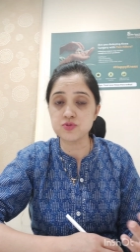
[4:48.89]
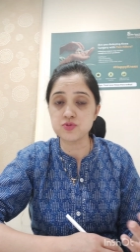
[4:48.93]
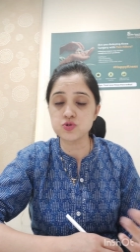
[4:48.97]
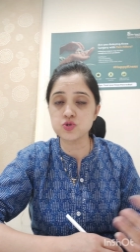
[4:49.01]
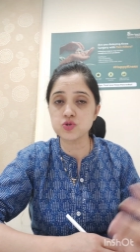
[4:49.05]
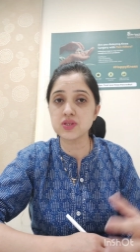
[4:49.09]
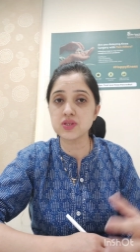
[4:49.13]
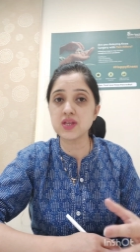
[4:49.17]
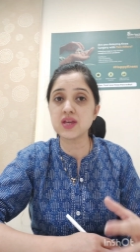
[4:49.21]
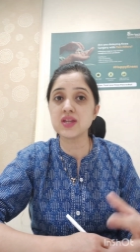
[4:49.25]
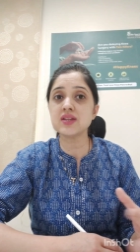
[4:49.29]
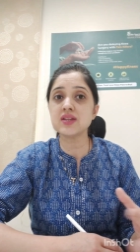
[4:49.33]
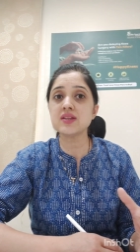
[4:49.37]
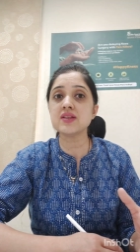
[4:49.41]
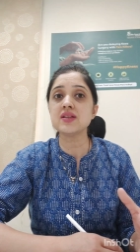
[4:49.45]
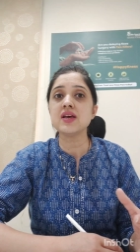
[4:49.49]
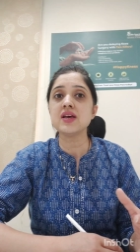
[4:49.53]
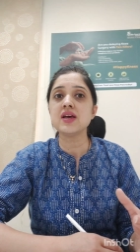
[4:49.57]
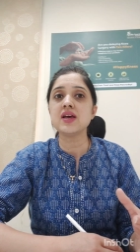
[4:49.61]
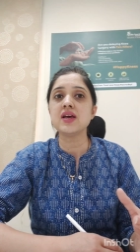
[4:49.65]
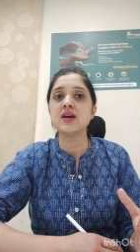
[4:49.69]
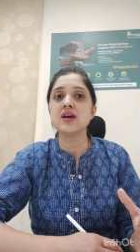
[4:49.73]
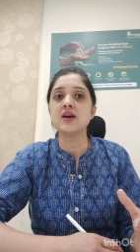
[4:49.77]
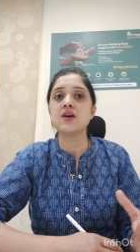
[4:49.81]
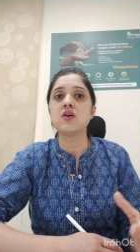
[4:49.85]
So then
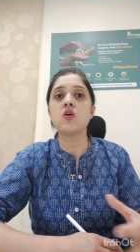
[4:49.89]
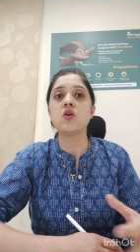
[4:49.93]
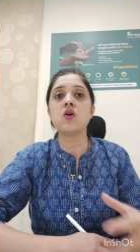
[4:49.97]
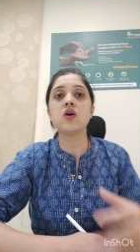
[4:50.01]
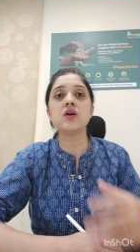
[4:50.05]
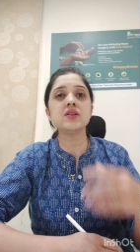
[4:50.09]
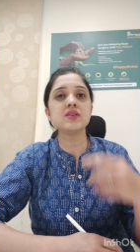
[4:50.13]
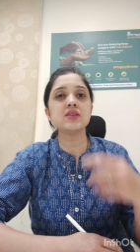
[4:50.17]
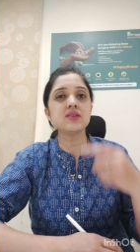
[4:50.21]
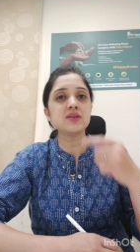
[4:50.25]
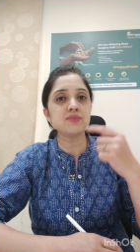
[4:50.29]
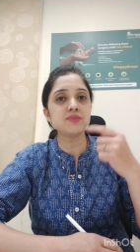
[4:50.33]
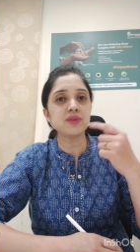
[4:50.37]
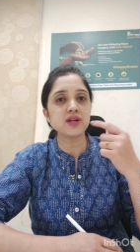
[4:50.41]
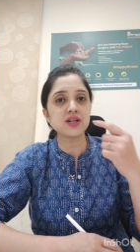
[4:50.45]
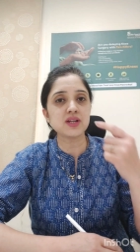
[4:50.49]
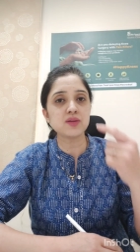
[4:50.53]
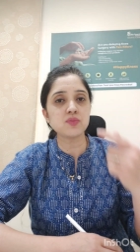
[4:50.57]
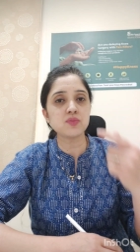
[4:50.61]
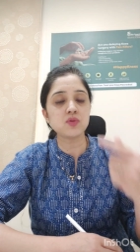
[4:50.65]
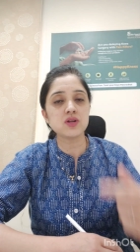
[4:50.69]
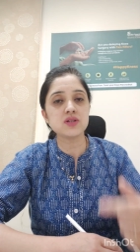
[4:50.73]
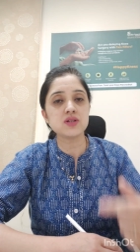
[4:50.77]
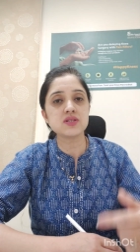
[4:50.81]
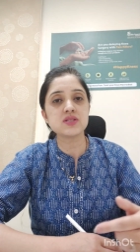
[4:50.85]
all the
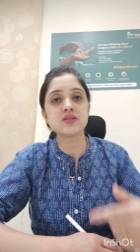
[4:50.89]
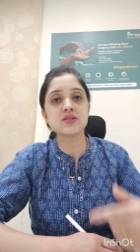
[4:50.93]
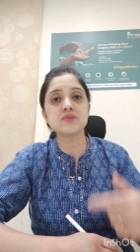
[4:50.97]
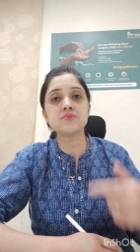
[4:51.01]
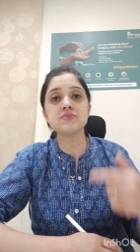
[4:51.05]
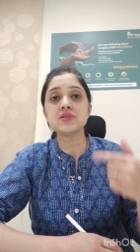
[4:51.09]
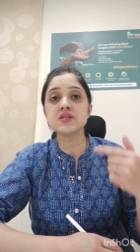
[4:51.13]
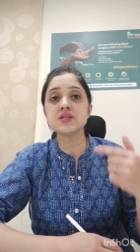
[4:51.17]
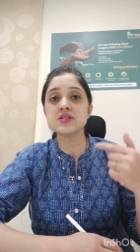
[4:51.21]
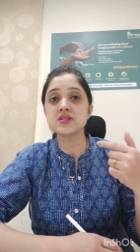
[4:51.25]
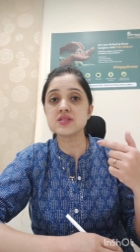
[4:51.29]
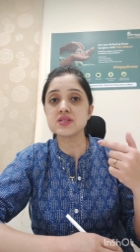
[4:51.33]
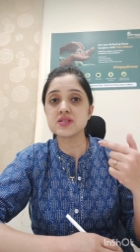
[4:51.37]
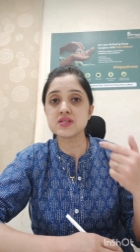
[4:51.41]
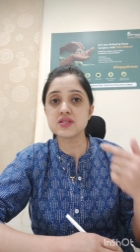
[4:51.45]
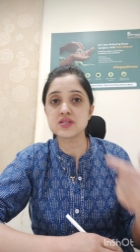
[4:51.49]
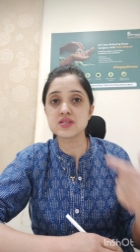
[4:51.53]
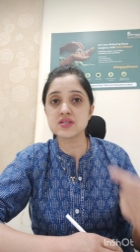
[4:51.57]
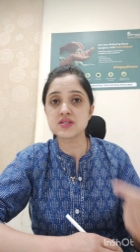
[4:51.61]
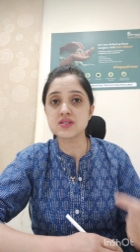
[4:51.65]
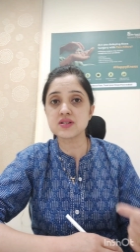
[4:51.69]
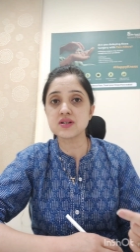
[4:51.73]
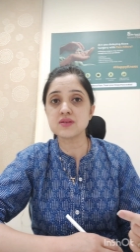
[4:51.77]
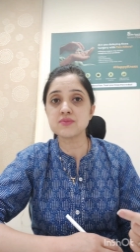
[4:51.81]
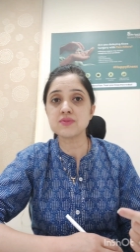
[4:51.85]
metabolism is
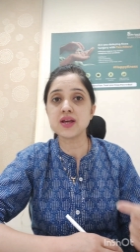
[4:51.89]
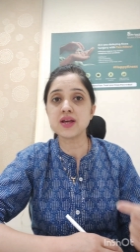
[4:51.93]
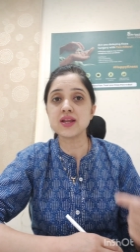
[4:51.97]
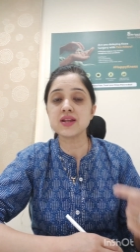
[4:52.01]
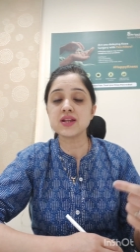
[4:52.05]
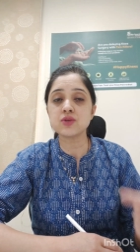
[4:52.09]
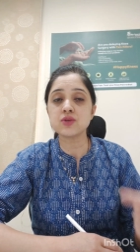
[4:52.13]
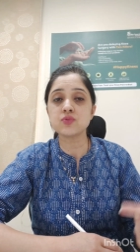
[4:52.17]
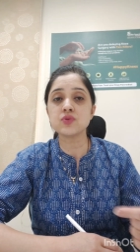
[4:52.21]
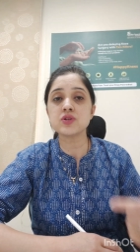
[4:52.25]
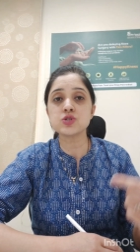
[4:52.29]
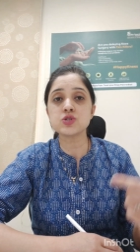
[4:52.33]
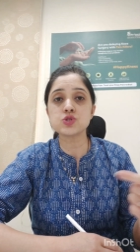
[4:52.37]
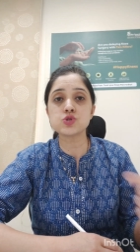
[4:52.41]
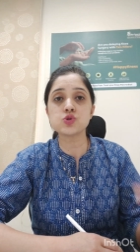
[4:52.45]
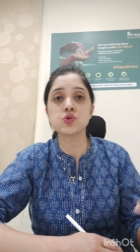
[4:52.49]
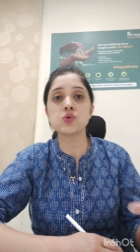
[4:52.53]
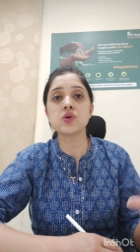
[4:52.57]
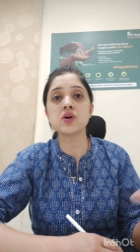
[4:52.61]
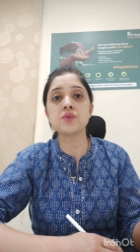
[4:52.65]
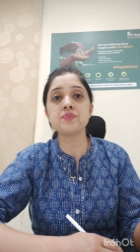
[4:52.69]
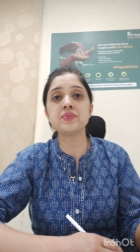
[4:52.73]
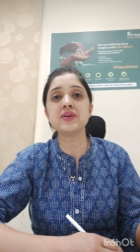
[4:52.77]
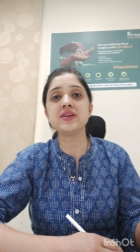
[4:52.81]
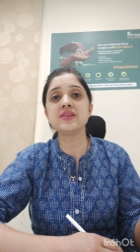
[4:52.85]
disturbed, and it will show
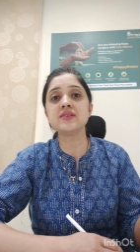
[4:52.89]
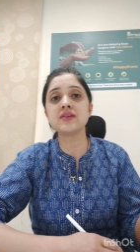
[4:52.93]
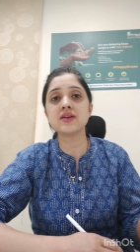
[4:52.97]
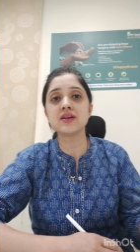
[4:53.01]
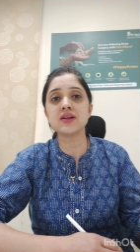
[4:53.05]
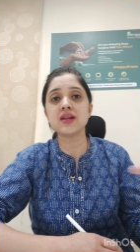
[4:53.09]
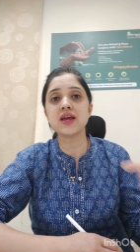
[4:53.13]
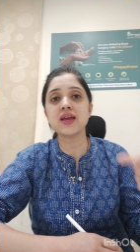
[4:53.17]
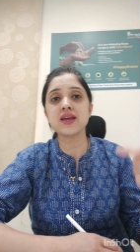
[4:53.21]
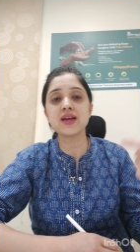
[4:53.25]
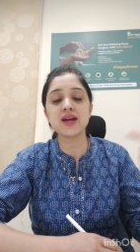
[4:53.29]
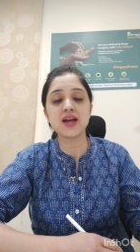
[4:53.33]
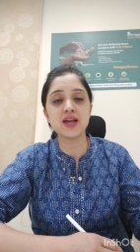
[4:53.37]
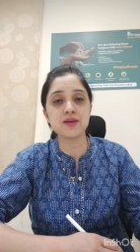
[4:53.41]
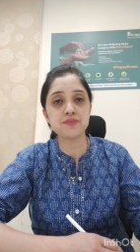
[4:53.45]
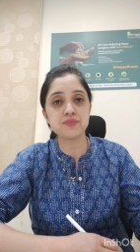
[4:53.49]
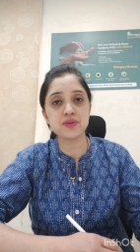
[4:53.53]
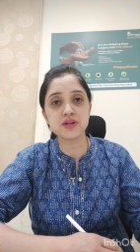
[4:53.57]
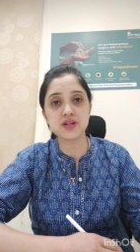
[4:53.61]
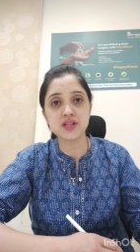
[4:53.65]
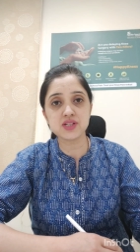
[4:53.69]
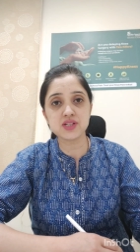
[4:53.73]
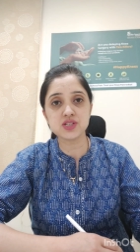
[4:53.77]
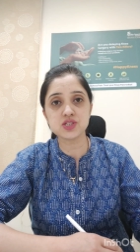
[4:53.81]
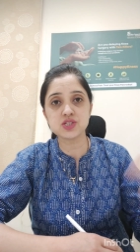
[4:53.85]
up either like
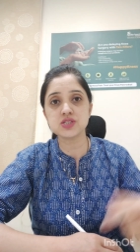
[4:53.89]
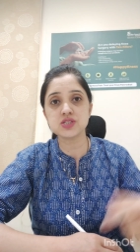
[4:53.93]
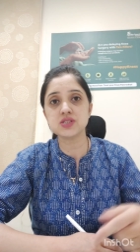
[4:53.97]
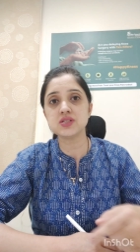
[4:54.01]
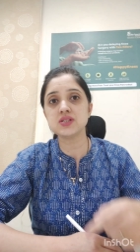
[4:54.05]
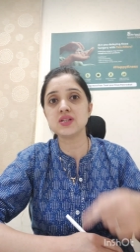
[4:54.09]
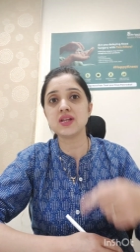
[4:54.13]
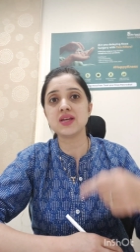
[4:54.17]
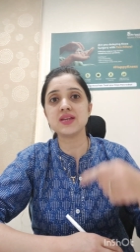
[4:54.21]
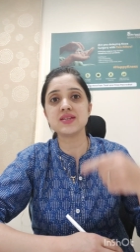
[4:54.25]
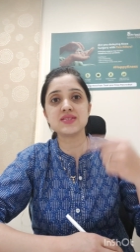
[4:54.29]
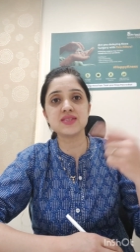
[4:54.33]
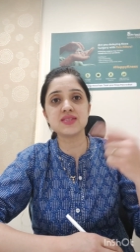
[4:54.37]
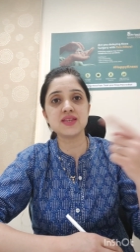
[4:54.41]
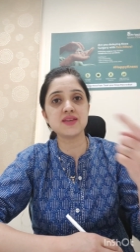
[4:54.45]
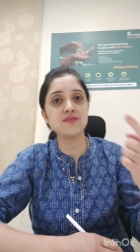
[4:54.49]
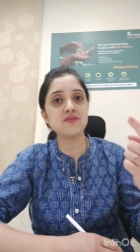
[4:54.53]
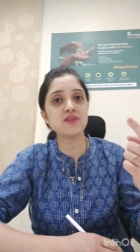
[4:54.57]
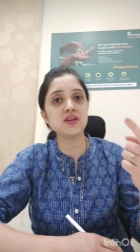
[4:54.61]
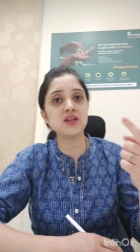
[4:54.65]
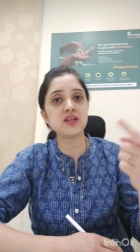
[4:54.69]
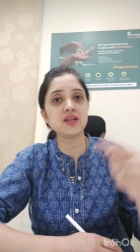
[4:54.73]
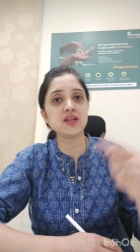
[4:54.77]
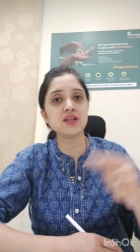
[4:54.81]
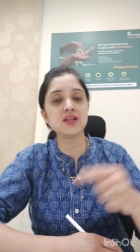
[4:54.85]
hypertension, like
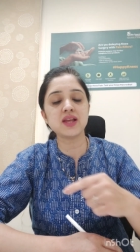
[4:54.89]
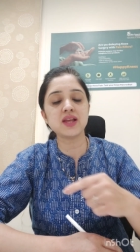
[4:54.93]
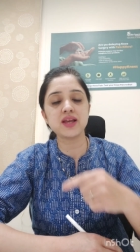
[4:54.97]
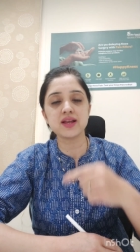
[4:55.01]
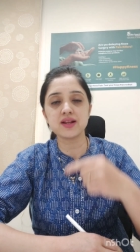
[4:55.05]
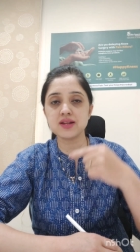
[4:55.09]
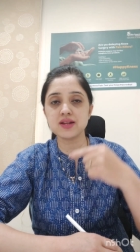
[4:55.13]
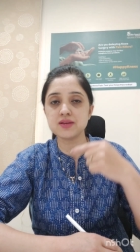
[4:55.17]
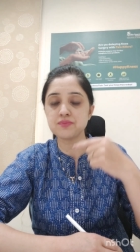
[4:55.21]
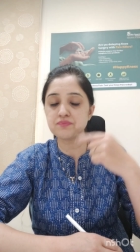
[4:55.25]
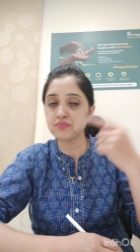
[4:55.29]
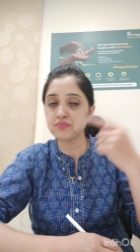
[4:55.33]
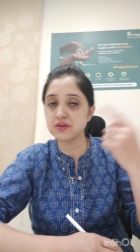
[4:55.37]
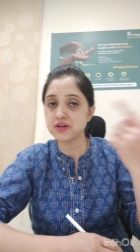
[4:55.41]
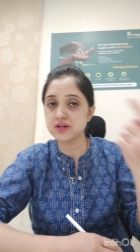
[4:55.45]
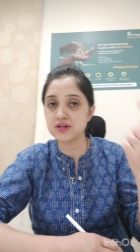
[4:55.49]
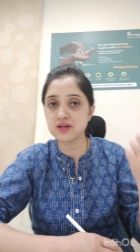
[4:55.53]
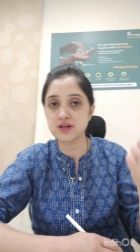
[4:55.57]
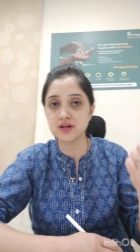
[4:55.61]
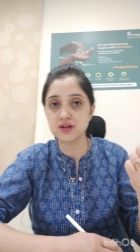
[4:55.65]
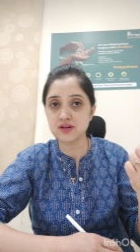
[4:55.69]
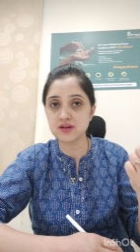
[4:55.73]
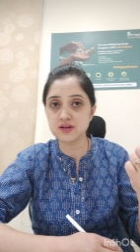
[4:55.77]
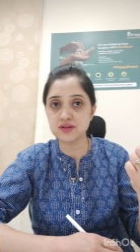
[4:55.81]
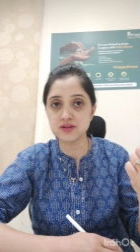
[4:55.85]
CVD, like
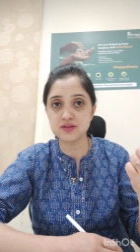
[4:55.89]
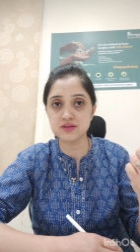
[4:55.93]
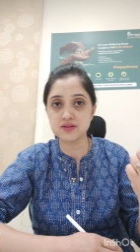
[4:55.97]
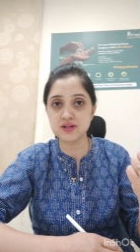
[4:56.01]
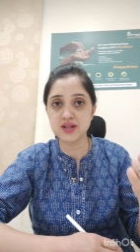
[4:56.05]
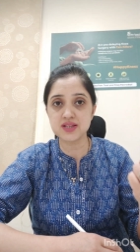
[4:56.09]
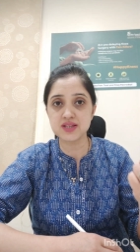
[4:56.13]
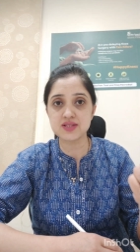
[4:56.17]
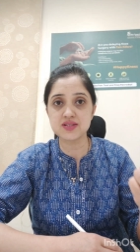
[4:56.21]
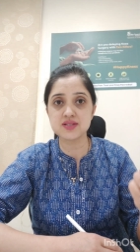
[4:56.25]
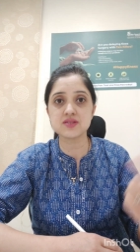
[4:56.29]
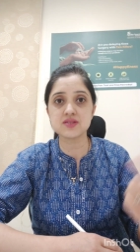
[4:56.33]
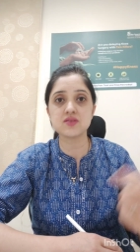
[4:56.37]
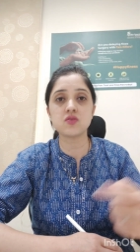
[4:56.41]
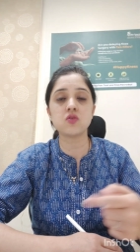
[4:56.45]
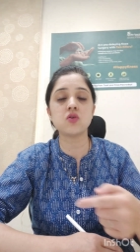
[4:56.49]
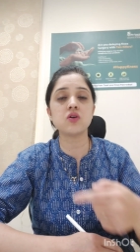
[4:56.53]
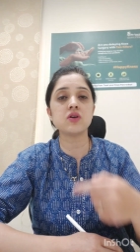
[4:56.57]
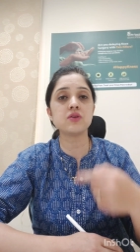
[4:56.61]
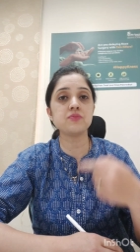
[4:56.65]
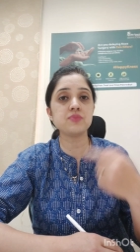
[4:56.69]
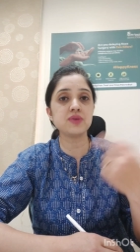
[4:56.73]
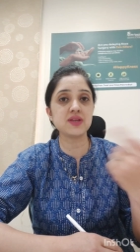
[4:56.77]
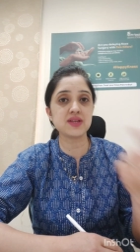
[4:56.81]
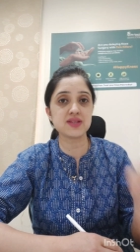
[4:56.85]
lipid raised, or
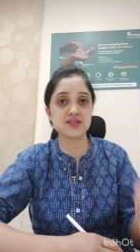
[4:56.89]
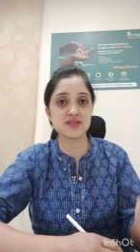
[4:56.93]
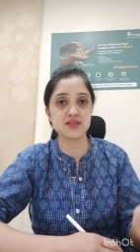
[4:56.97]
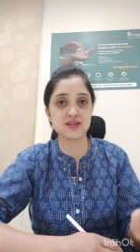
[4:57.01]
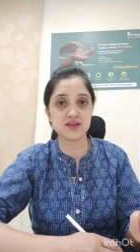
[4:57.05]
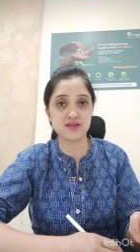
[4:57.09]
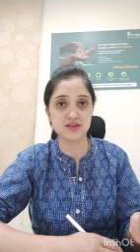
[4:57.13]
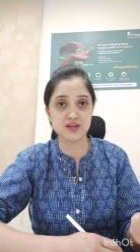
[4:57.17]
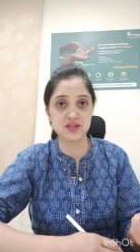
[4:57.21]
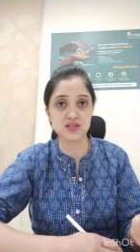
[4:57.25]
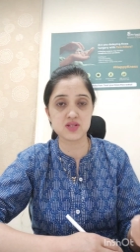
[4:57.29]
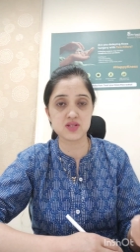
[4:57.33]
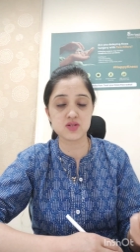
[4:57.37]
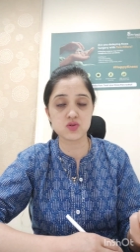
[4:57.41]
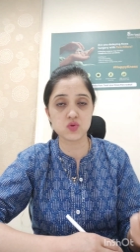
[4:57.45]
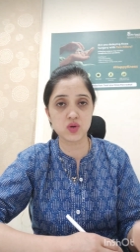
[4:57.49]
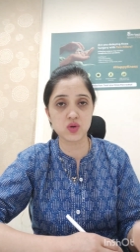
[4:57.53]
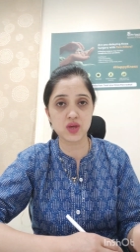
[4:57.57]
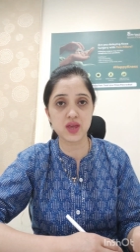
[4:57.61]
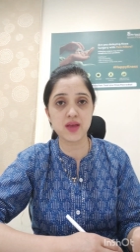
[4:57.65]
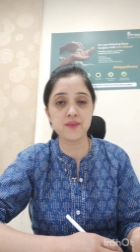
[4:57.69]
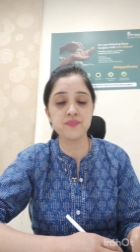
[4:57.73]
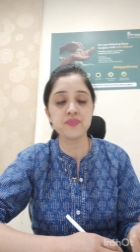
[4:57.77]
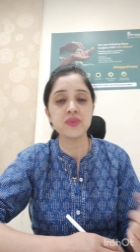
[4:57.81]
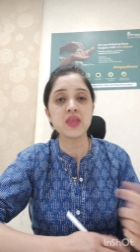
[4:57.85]
PSL raised.
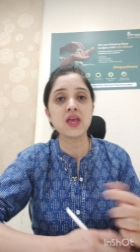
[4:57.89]
Okay,